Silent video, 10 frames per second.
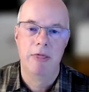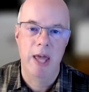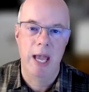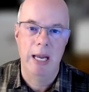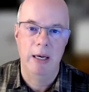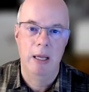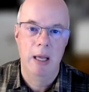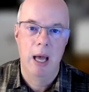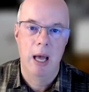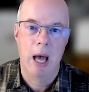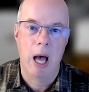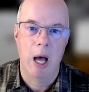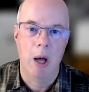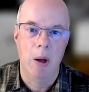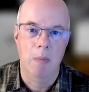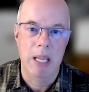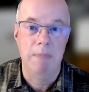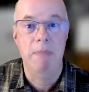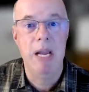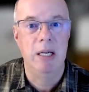then
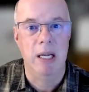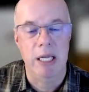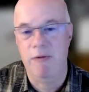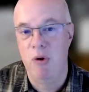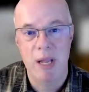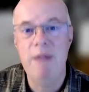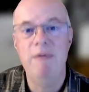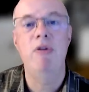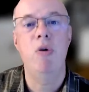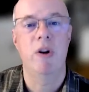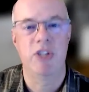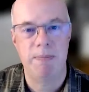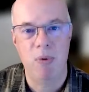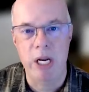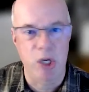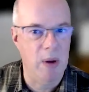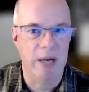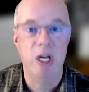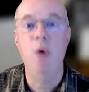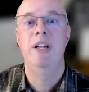immediately, even if you're on a submarine, you
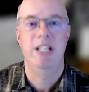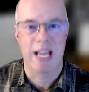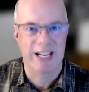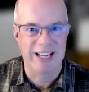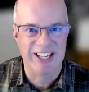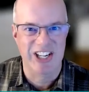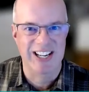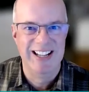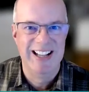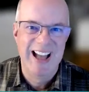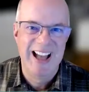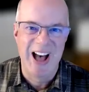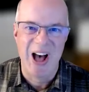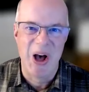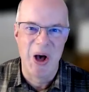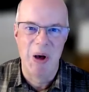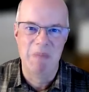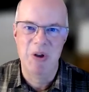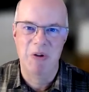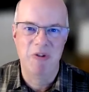had no internet connection,
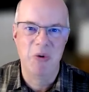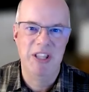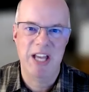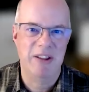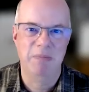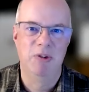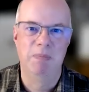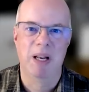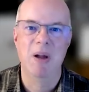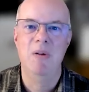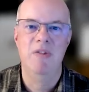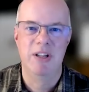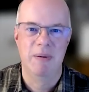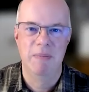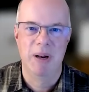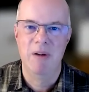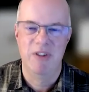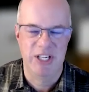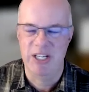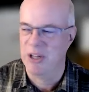you're 40 fathoms below
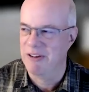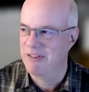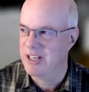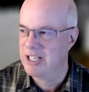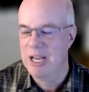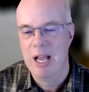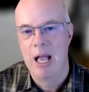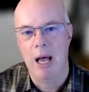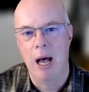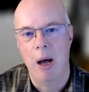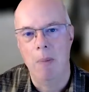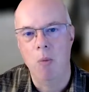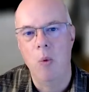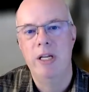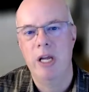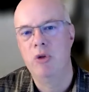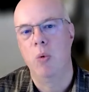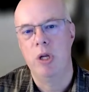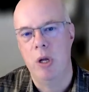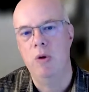the sea surface, Windows
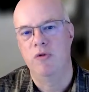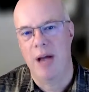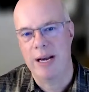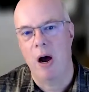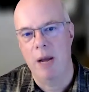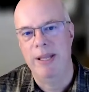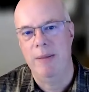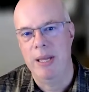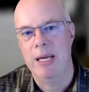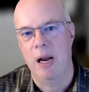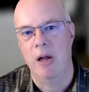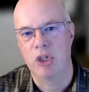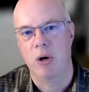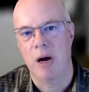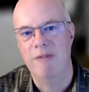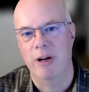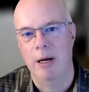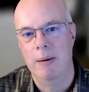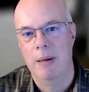will use that IPP class driver